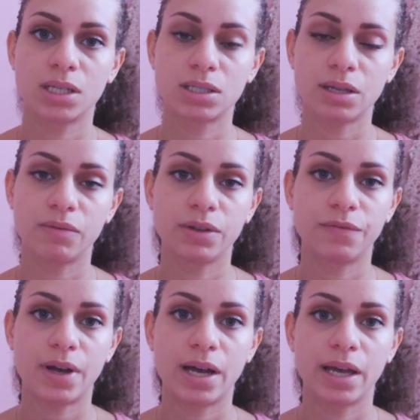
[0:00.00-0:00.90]

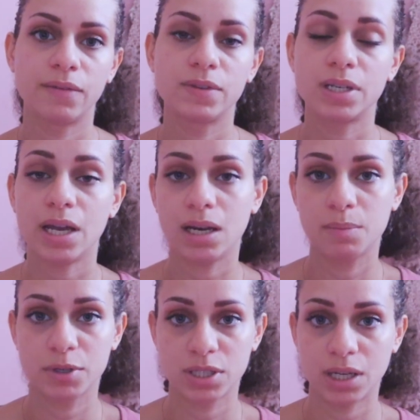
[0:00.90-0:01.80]
75 to
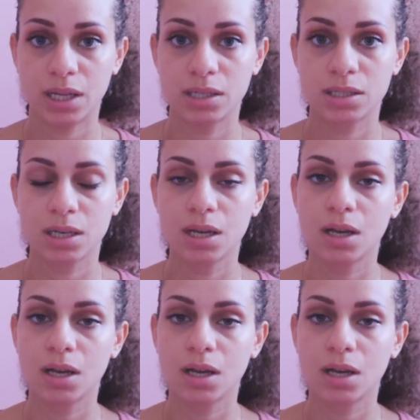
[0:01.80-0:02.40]
80%